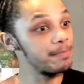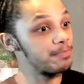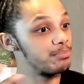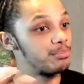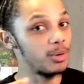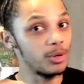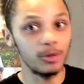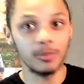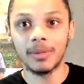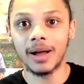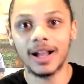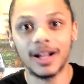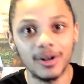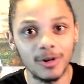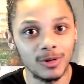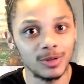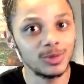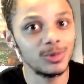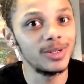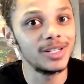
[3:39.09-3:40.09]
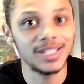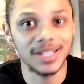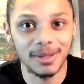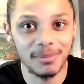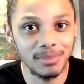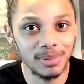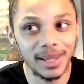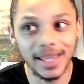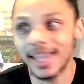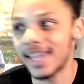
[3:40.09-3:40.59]
Boom, I can go on Twitch
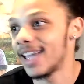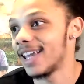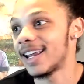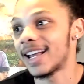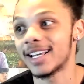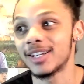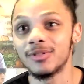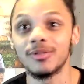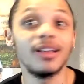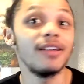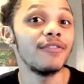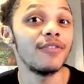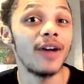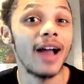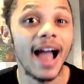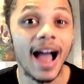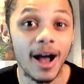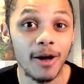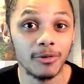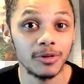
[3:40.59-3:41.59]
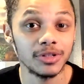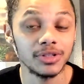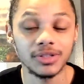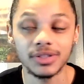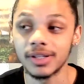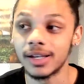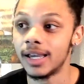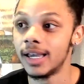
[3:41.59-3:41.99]
and play it, and I can do that for hours.